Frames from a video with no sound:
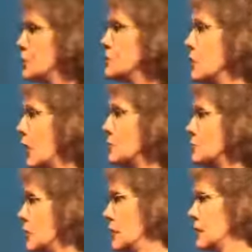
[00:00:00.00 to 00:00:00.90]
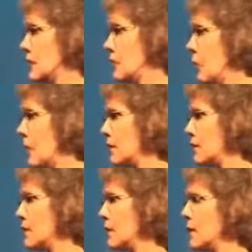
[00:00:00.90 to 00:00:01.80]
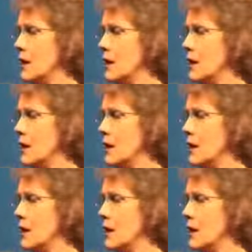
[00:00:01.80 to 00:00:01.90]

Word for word: do not drink enough water,